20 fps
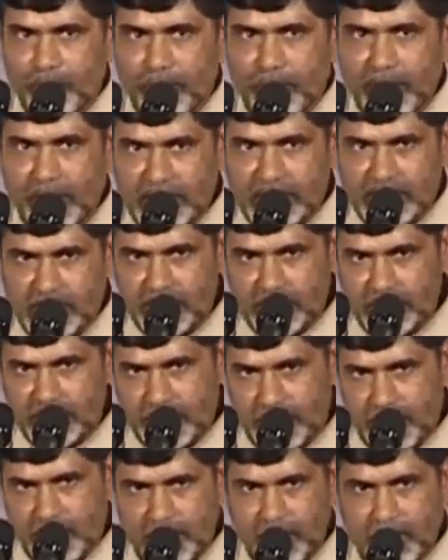For a
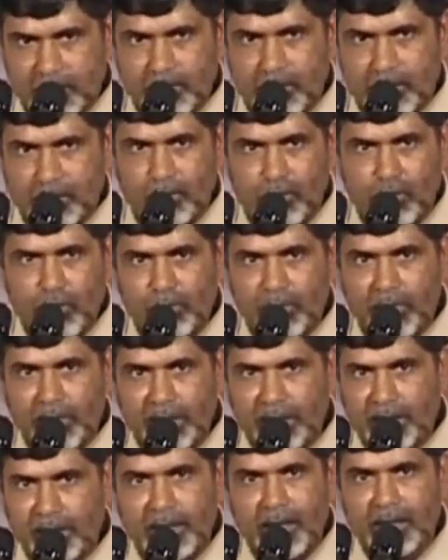century,
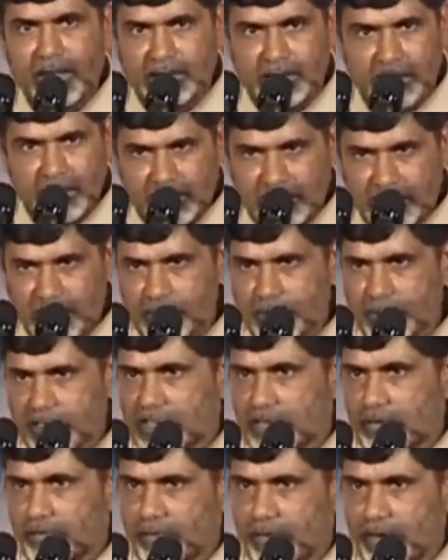nobody has done this
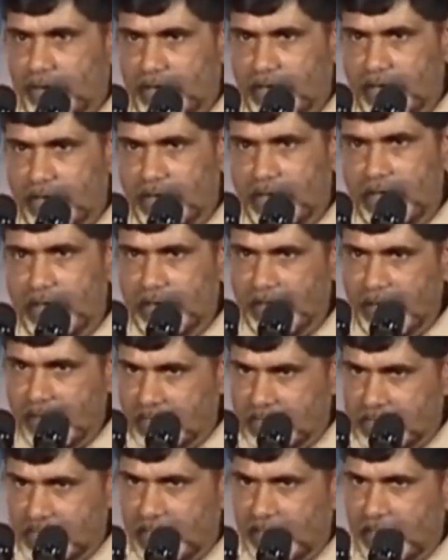much of work he
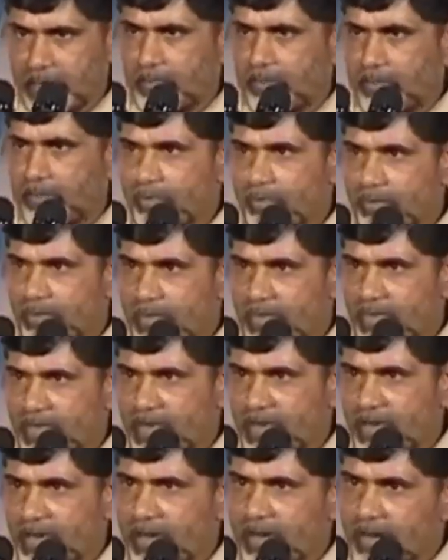has done.
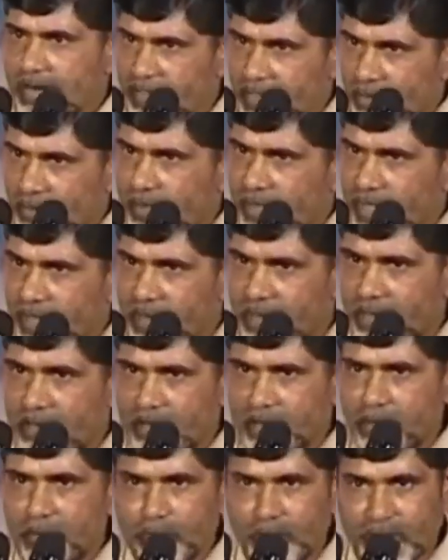Another Bill,
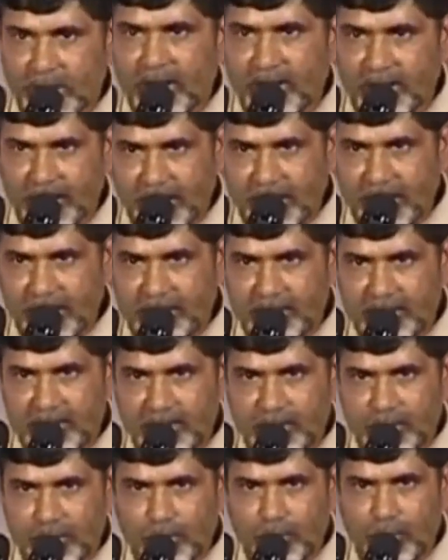Bill Gates,
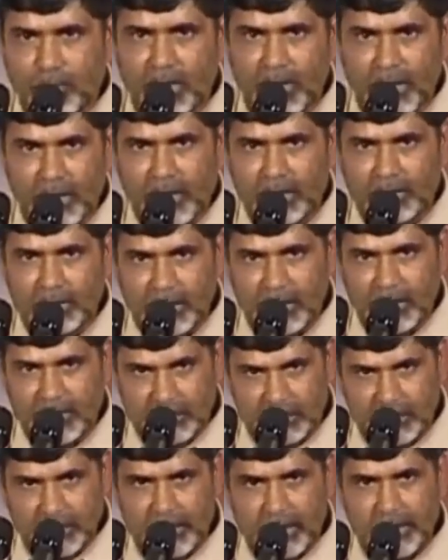whereas he
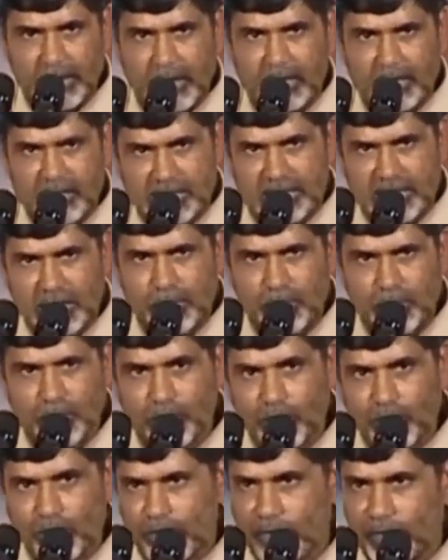has done
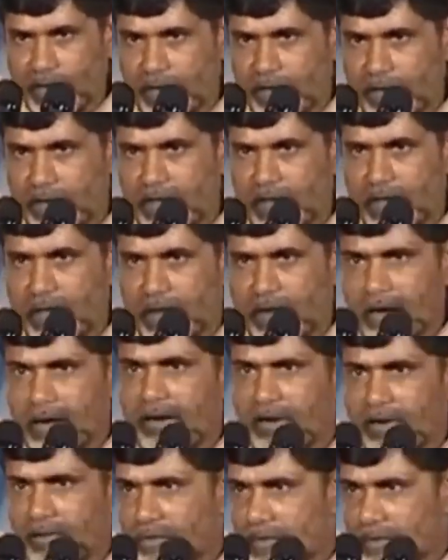extremely good work
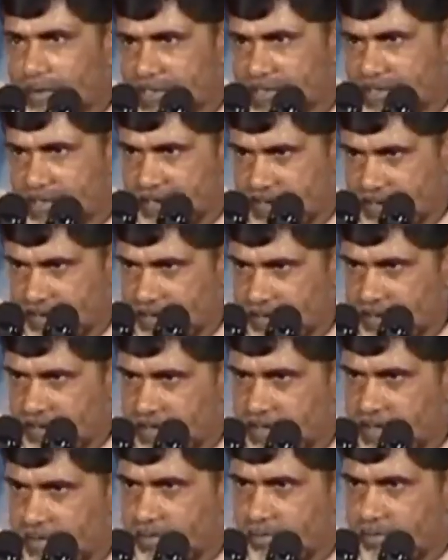on information
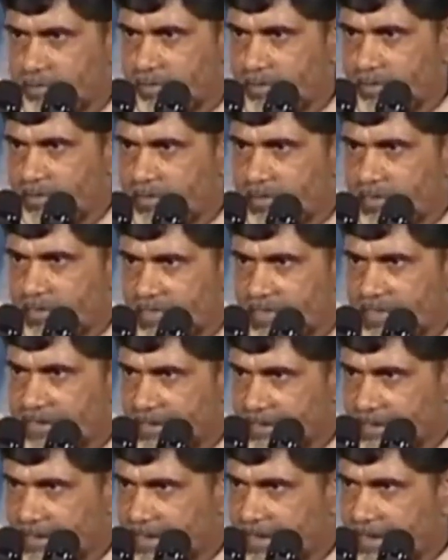technology.
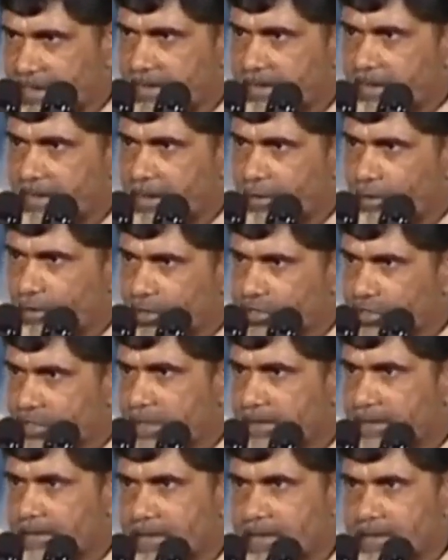This is the
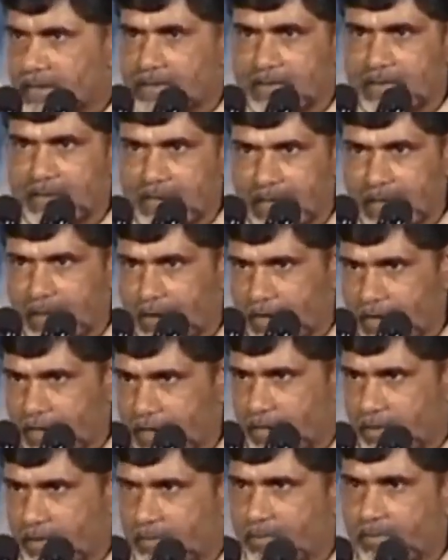revolutionary things they have
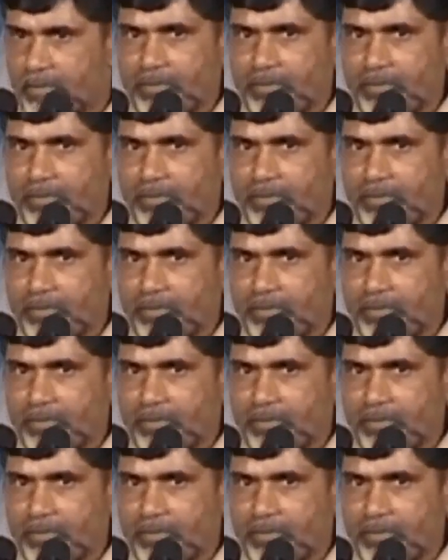done.